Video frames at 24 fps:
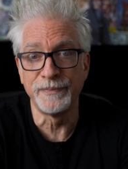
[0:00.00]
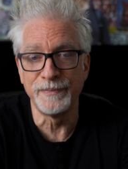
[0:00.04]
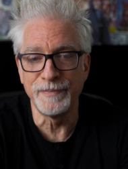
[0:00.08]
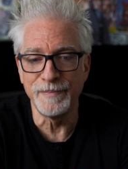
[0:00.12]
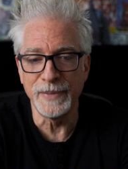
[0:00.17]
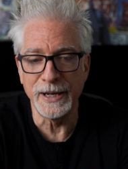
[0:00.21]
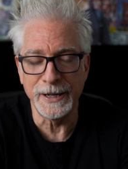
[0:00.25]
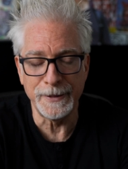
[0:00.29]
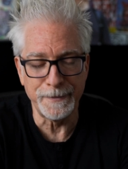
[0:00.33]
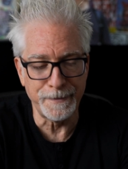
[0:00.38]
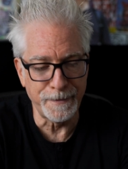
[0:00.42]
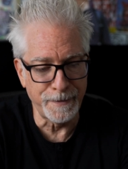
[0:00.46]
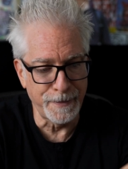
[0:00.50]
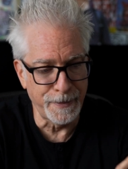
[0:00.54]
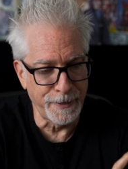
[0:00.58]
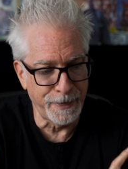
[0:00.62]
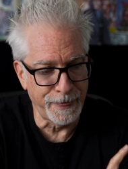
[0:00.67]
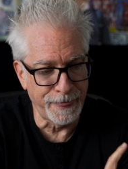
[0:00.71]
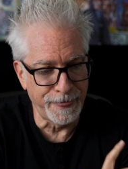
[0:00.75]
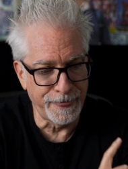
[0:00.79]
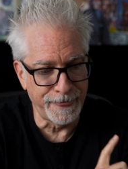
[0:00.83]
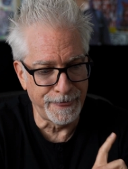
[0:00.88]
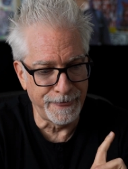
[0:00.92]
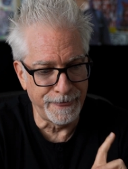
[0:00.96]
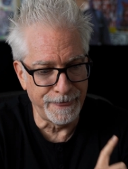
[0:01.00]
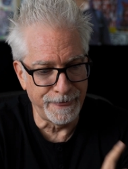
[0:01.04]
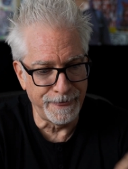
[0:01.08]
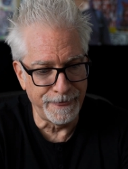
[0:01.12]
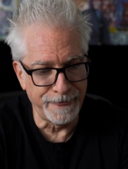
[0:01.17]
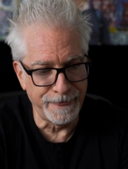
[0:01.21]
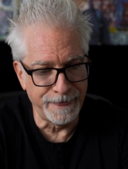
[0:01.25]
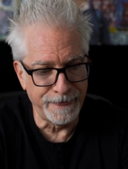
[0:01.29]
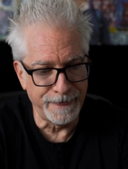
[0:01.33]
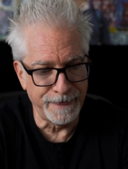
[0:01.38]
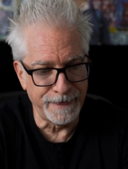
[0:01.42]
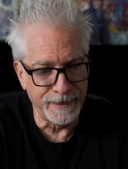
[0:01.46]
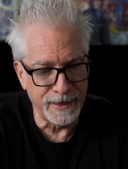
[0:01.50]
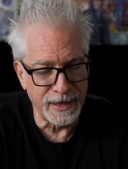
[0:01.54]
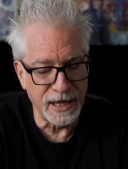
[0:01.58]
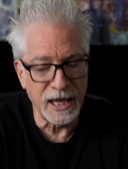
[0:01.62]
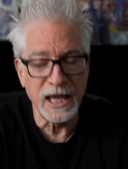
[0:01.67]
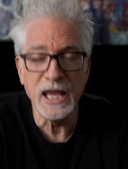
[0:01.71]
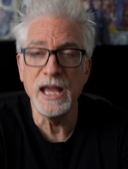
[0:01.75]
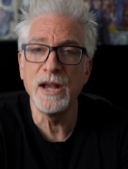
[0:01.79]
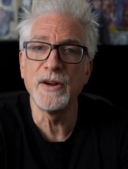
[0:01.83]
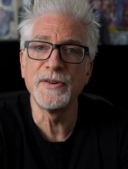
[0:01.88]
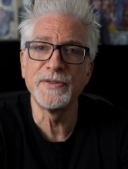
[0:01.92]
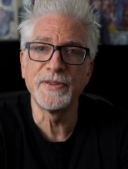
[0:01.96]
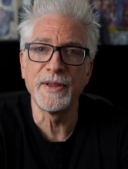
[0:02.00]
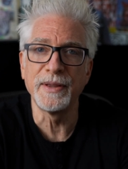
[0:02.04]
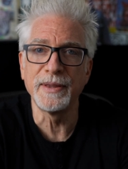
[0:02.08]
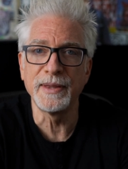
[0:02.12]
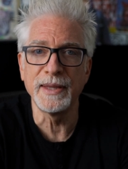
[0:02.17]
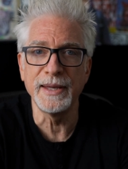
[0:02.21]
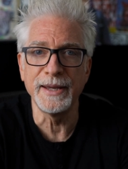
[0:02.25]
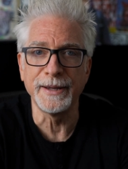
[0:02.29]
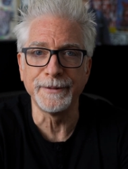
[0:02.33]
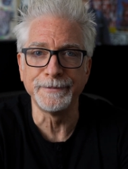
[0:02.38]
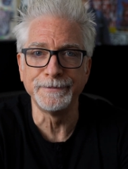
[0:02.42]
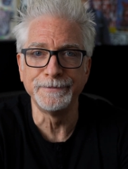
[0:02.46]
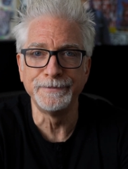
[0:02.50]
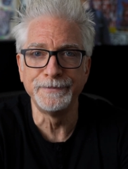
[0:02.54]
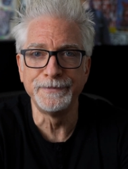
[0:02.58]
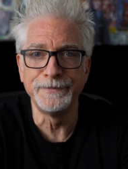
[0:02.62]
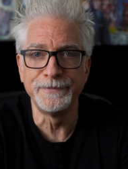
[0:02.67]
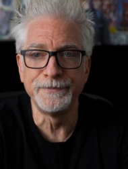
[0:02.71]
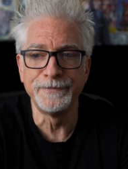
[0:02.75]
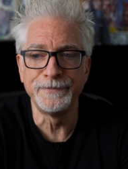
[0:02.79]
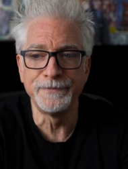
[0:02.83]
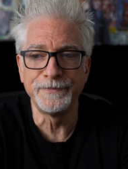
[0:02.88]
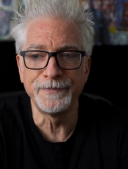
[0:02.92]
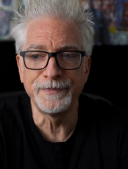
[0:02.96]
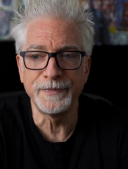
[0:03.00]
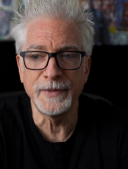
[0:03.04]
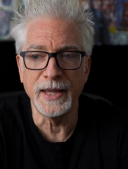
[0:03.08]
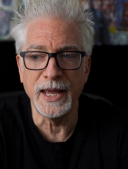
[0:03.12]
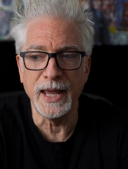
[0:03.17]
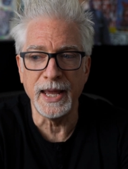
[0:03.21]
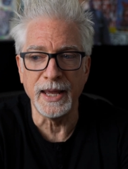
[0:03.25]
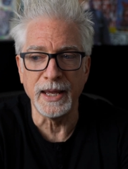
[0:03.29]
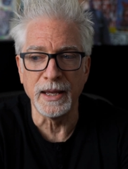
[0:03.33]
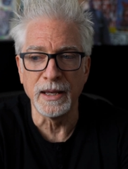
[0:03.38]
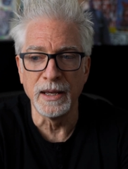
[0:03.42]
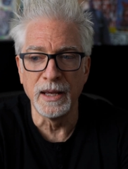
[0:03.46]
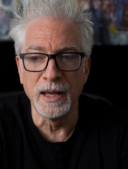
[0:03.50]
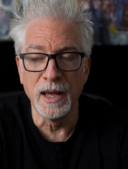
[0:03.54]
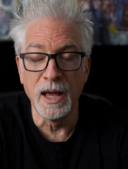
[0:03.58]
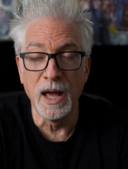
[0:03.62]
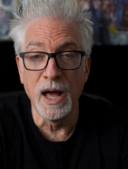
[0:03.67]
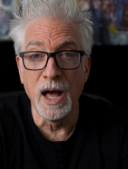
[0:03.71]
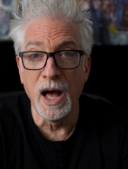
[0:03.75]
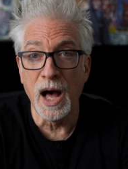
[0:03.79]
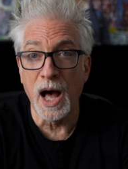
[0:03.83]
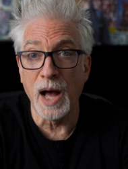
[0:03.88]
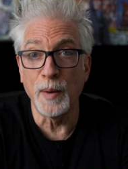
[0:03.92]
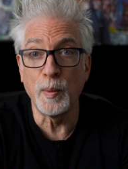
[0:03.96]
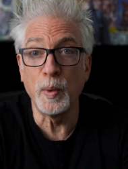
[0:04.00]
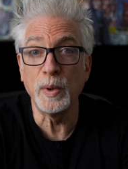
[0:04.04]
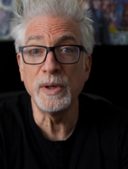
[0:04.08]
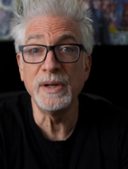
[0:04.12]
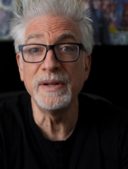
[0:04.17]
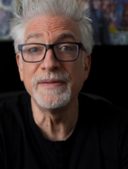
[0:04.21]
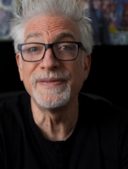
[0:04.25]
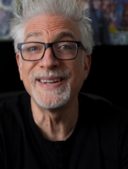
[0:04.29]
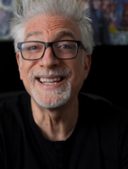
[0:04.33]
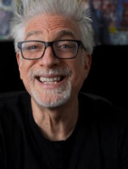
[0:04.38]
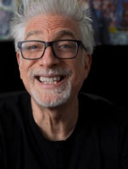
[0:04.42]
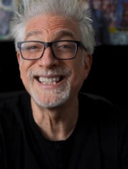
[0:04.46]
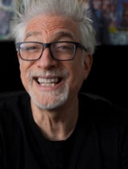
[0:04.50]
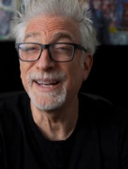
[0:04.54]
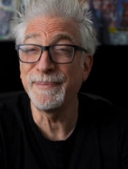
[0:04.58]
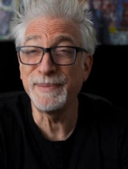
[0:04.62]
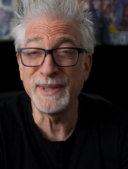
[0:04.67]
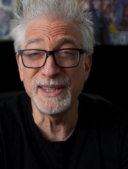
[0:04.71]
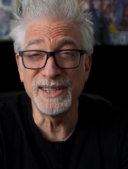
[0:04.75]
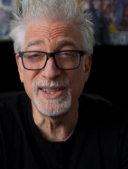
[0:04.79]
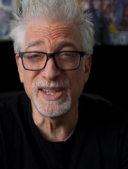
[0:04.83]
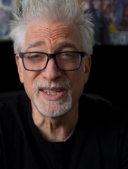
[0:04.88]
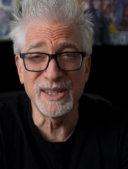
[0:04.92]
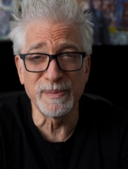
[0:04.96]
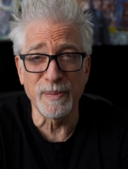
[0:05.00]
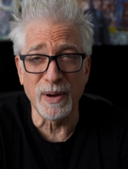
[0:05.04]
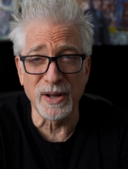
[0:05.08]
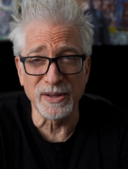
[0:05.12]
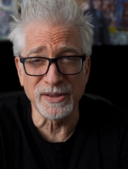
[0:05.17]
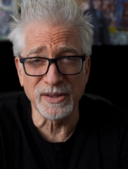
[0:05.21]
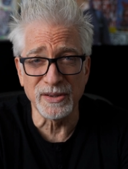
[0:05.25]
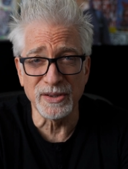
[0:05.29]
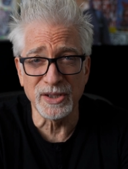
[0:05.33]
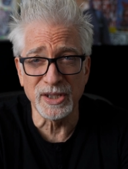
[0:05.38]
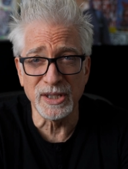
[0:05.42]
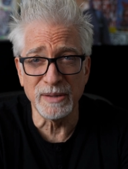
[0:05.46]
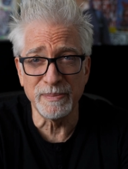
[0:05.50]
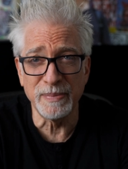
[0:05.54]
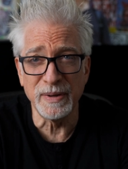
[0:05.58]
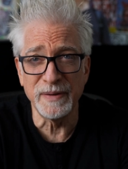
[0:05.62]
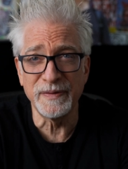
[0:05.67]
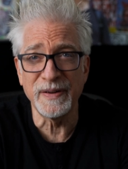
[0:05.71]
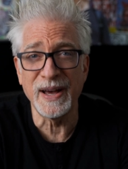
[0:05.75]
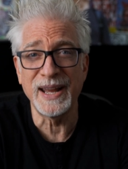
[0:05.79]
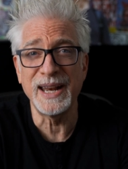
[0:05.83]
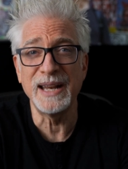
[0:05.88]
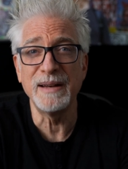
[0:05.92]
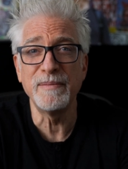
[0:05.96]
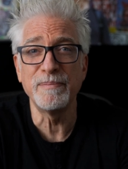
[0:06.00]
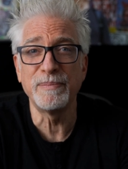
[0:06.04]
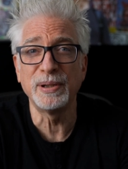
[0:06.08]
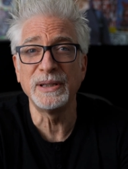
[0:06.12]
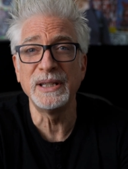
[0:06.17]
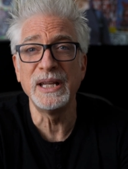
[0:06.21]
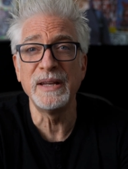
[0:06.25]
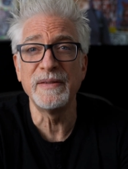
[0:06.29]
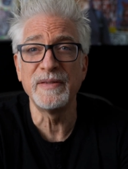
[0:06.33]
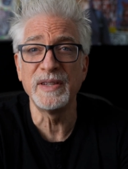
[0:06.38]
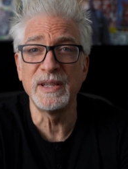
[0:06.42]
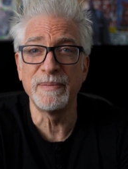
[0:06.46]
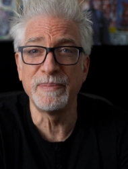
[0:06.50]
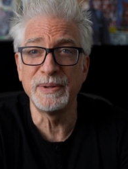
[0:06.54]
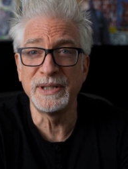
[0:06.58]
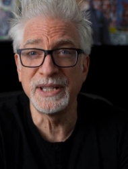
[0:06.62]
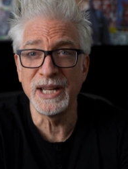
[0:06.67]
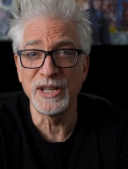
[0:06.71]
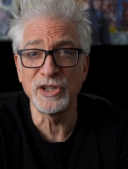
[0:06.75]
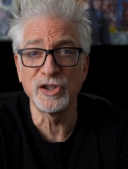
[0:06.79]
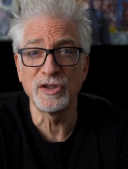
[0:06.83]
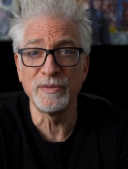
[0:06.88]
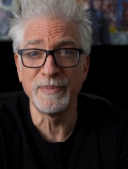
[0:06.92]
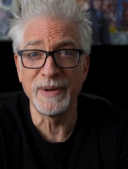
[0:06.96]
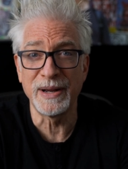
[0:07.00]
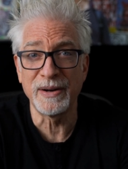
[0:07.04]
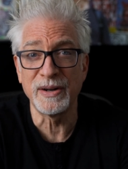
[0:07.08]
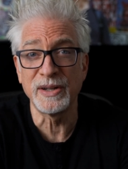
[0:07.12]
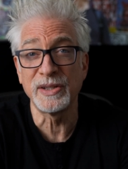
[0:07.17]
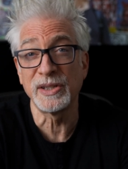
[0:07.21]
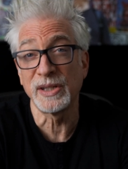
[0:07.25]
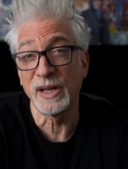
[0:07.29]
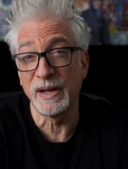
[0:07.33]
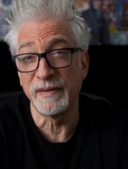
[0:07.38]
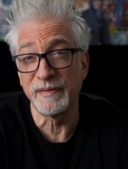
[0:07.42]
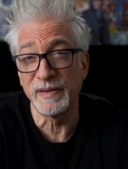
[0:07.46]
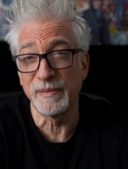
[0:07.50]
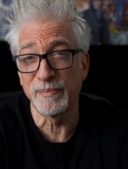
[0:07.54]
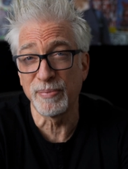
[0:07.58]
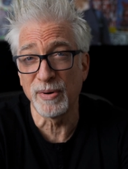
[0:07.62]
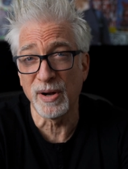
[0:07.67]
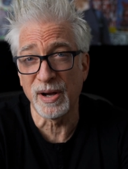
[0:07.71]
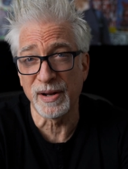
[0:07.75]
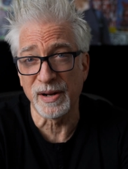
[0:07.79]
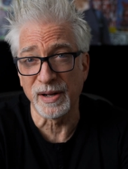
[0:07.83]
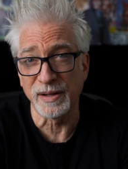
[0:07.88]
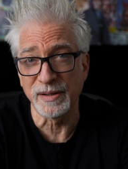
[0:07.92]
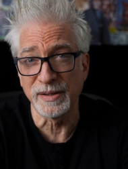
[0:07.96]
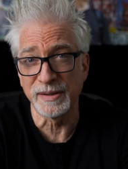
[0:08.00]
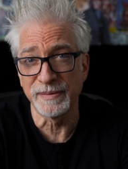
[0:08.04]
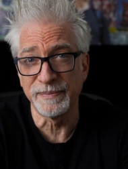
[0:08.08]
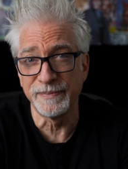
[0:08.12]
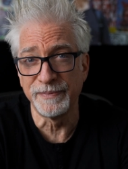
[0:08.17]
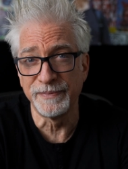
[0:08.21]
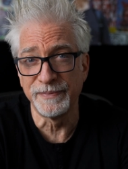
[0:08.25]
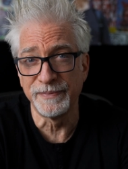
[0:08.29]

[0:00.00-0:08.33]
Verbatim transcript: But here's the thing A, I wouldn't have accepted the sponsorship if I didn't believe in the potential merits of the products.